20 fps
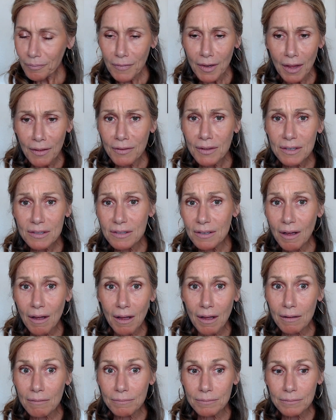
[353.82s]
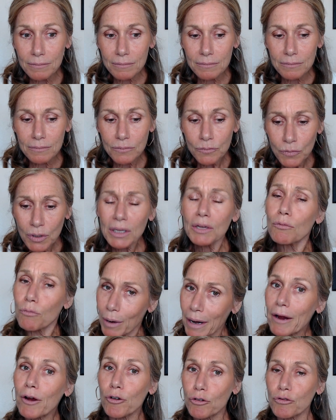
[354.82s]
really
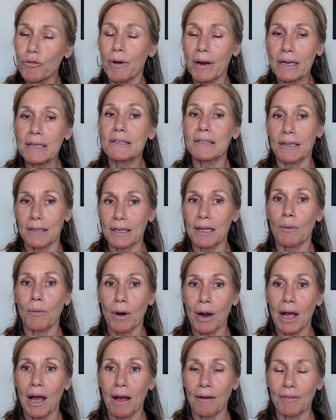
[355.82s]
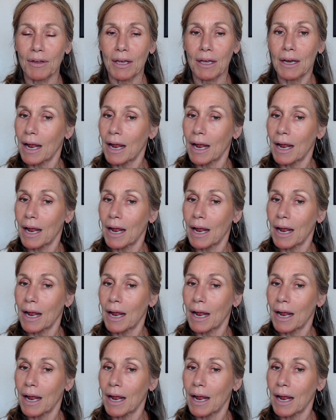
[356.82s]
rare transit that we're having.